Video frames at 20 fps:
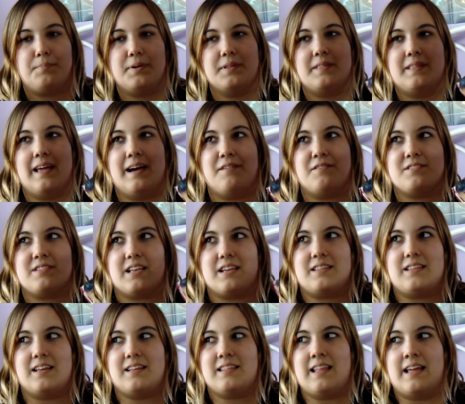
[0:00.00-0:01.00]
But that was
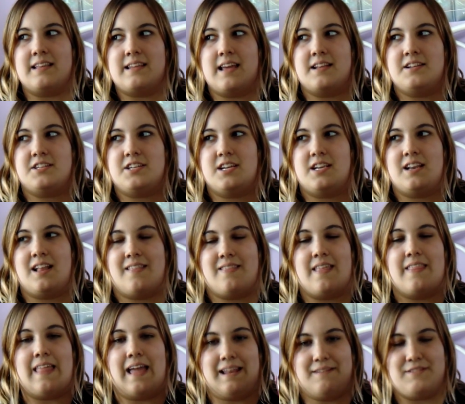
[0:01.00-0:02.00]
like the, that tension, and
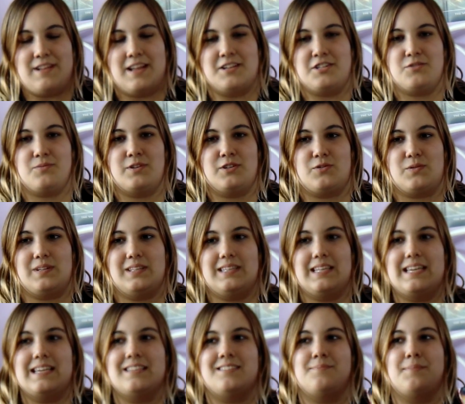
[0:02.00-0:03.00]
then that tension was
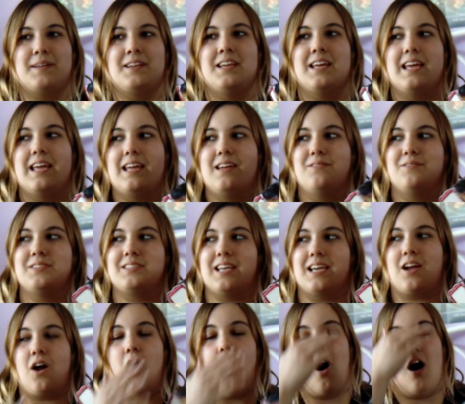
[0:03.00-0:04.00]
released. But it was
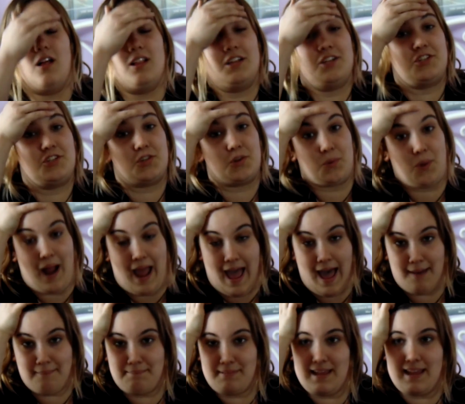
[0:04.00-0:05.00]
like all a
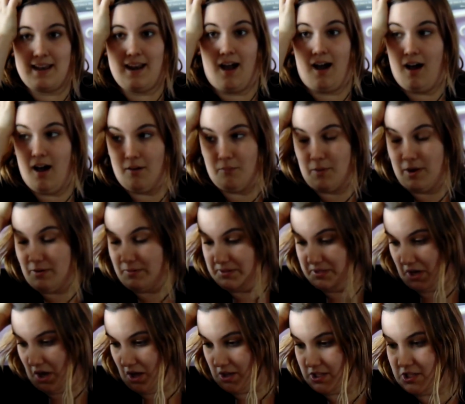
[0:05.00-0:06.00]
trap, and when it was
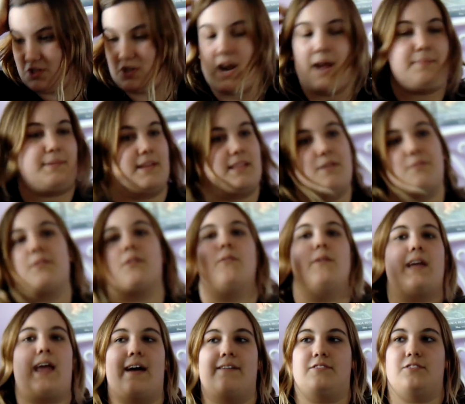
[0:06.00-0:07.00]
all a trap, like they were
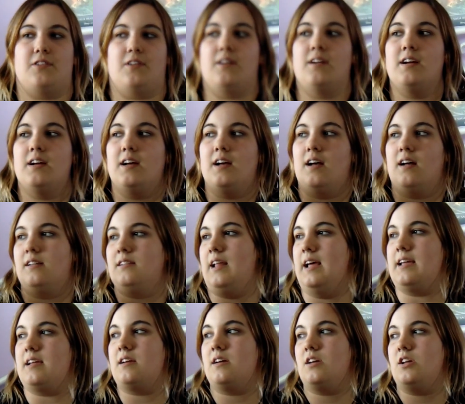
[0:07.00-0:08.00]
going after
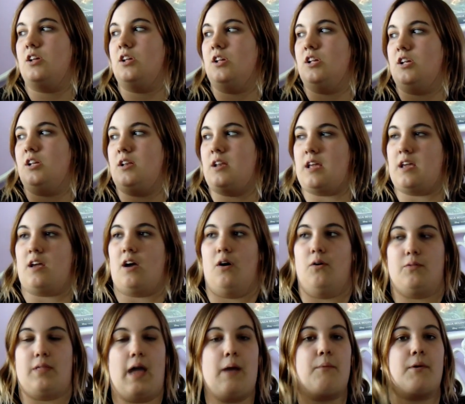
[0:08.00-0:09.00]
like
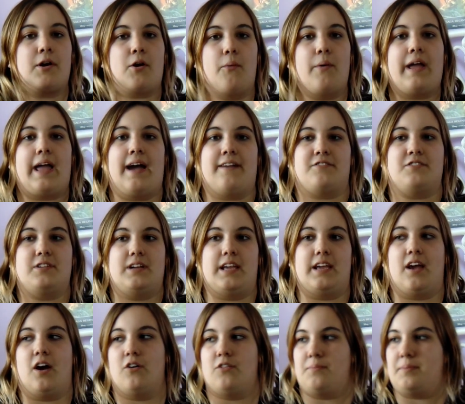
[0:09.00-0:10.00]
Nico. They were going after
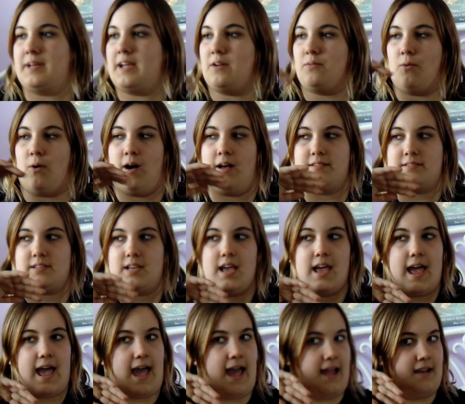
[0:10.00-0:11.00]
Nico, the plan was,
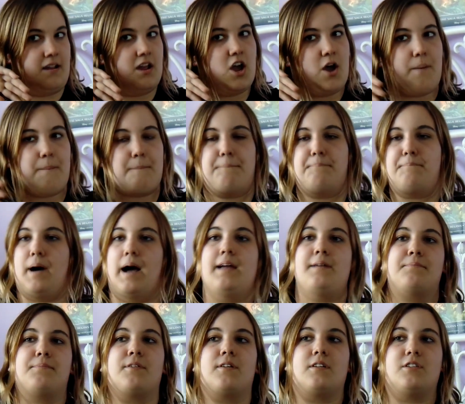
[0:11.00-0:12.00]
and
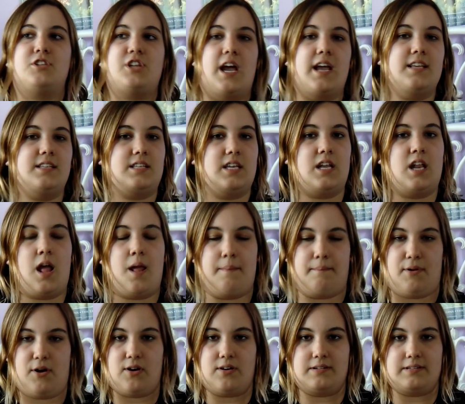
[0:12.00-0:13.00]
Piper, Jason,
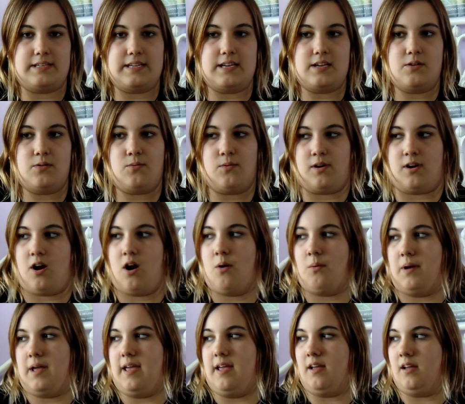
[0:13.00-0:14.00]
and Percy were
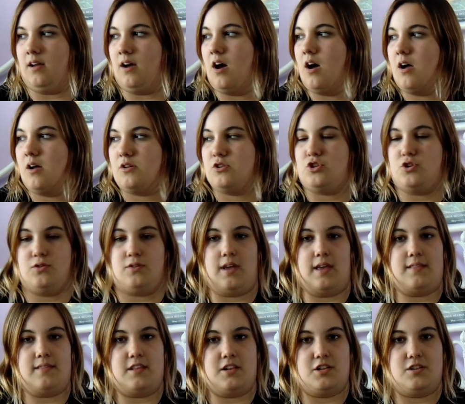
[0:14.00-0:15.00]
going to
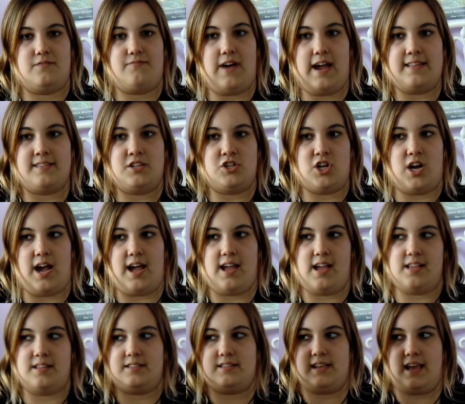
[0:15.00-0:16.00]
get the, find the
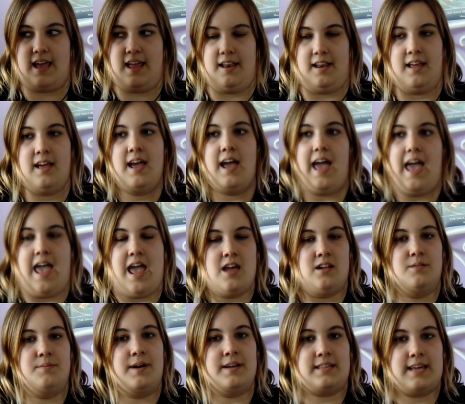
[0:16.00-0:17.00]
giants, and
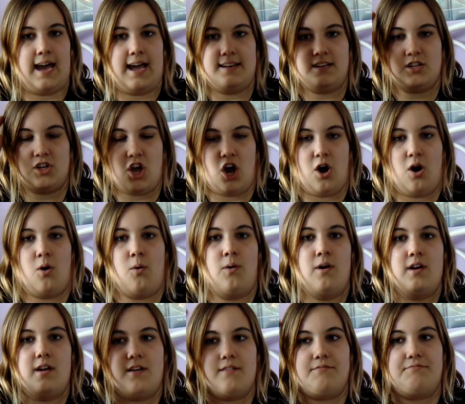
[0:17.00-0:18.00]
Annabeth had to
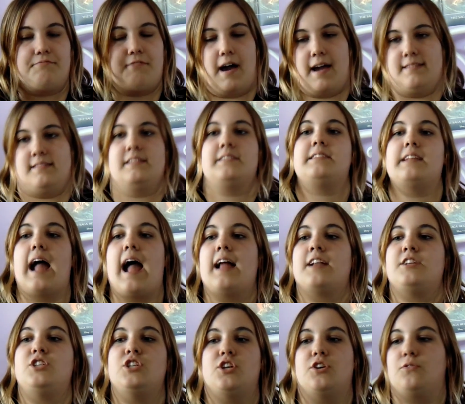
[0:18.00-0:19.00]
go find the
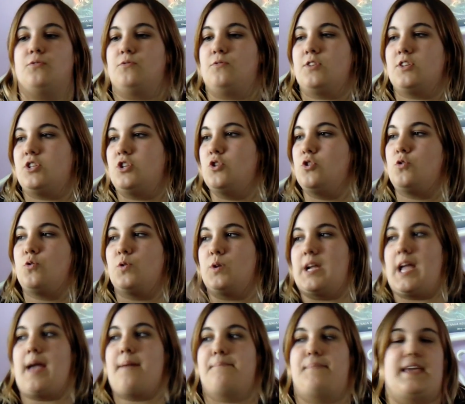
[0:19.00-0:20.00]
statue to
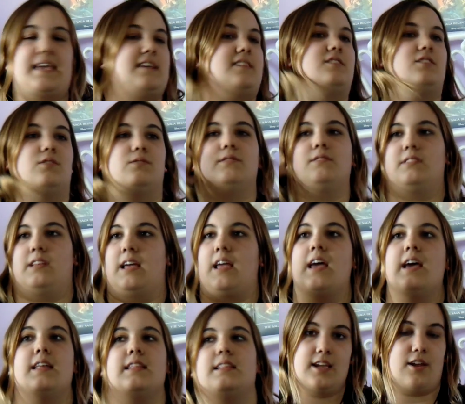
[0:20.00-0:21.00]
create peace. So it was like,
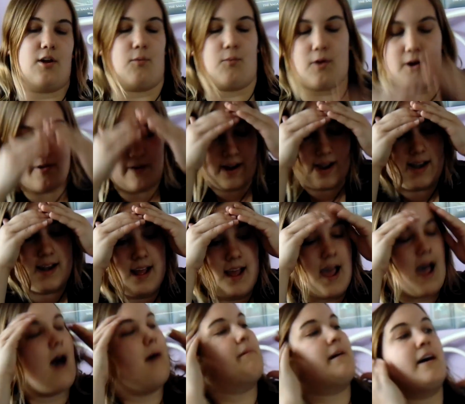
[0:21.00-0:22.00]
you're worried
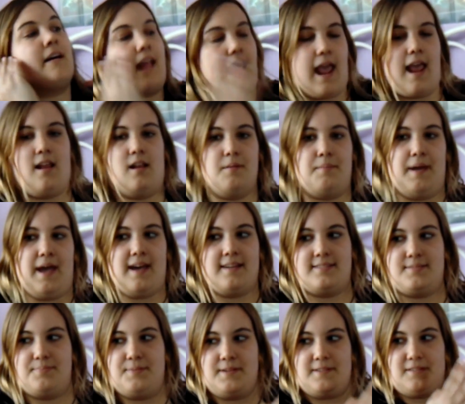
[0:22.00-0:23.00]
about
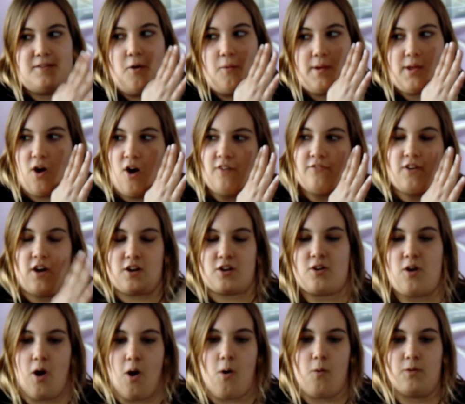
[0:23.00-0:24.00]
Annabeth going off on
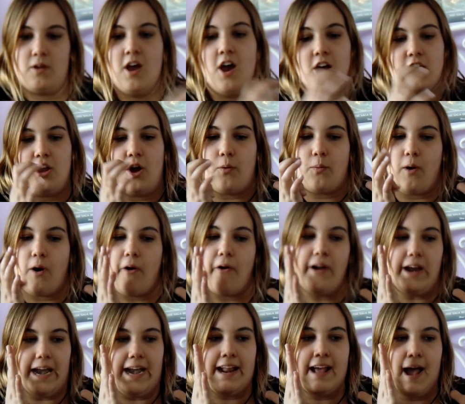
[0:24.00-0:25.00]
her own. You're
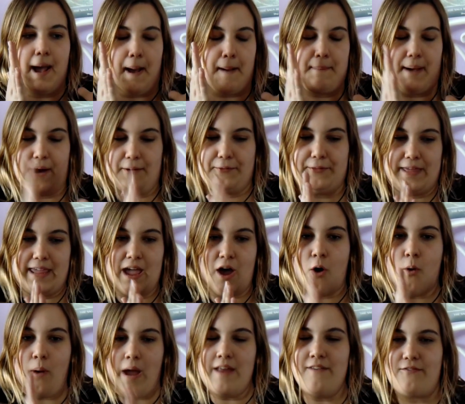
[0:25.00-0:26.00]
worried about
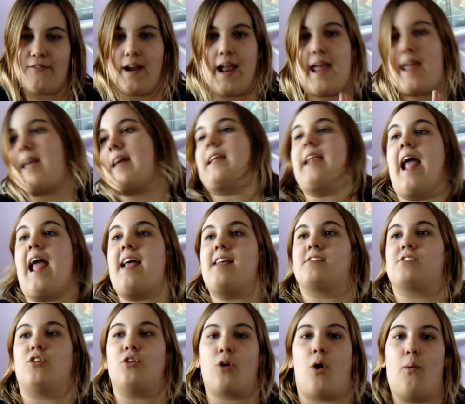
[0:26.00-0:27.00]
Leo and Frank and
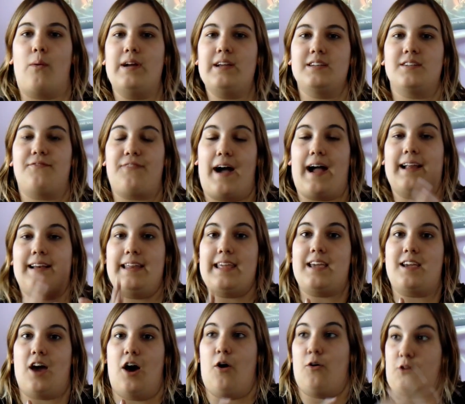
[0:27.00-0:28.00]
Hazel going to find
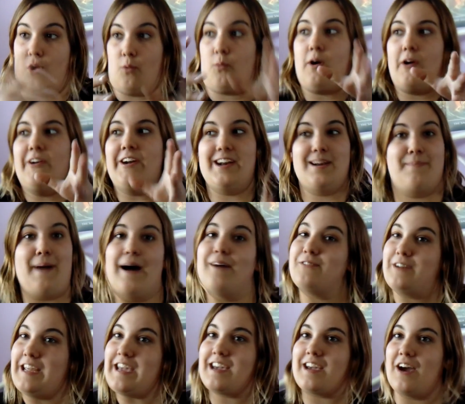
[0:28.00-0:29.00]
Nico. You're worried
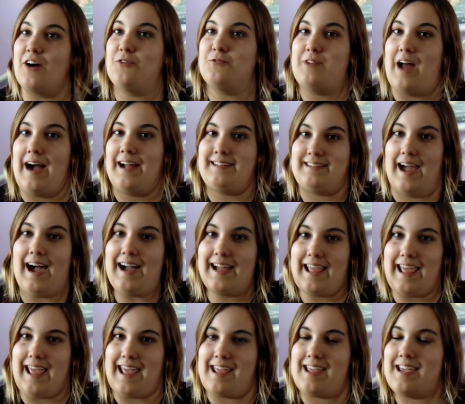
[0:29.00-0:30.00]
about Nico not
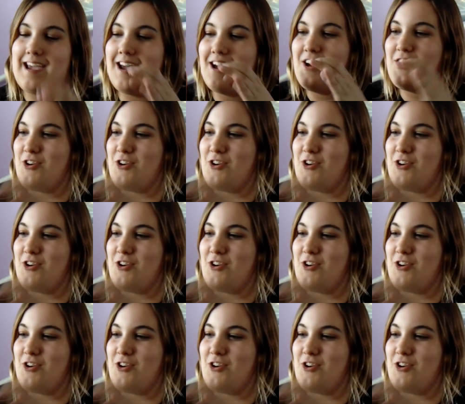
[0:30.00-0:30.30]
dying.